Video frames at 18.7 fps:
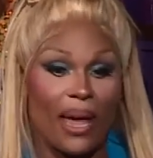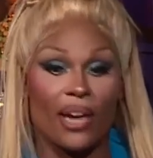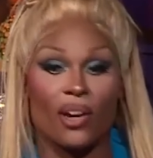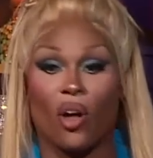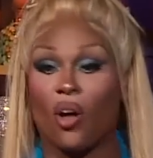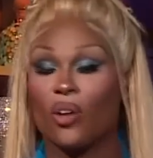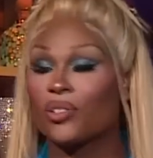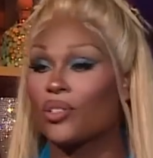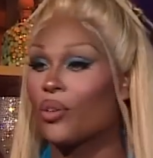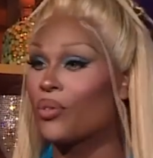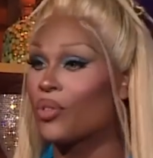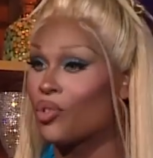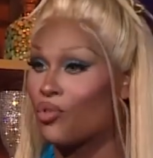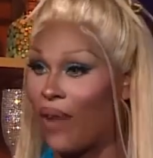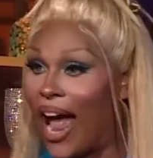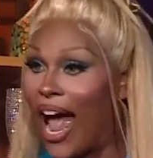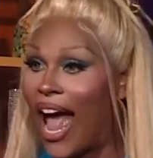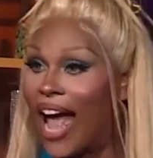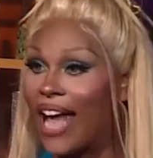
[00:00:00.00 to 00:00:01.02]
and also
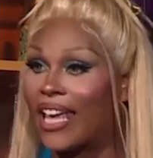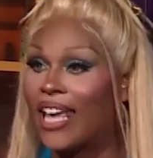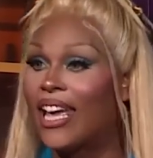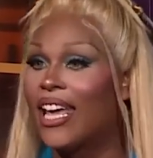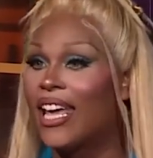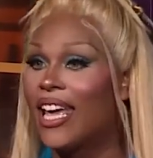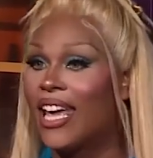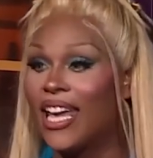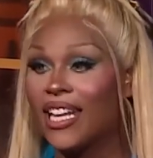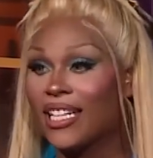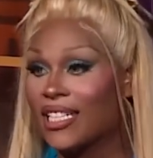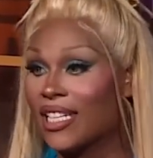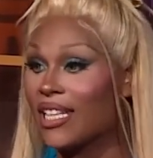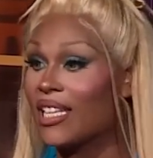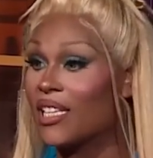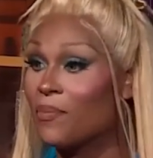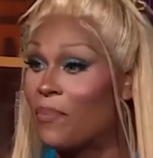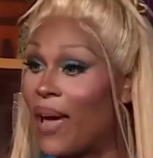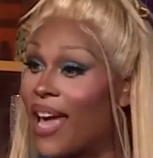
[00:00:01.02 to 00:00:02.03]
drag and beautiful into
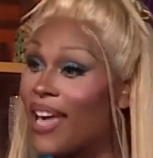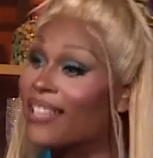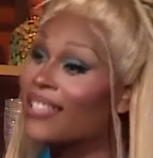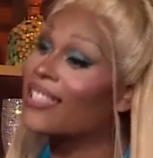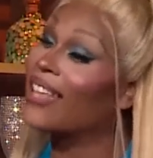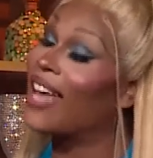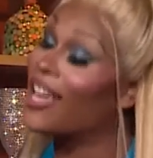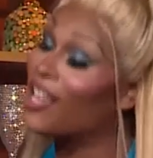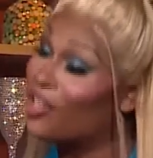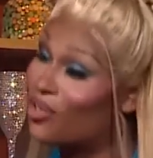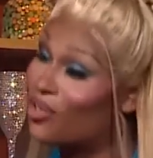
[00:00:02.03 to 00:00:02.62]
the space. Thank